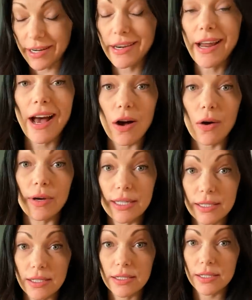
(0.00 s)
And now
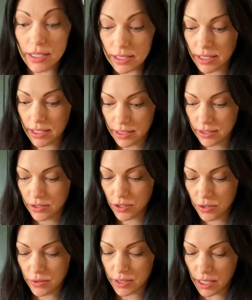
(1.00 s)
is the season to
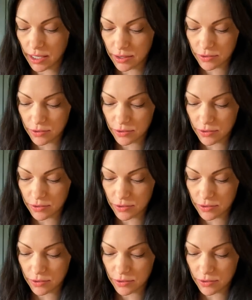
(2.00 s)
use it.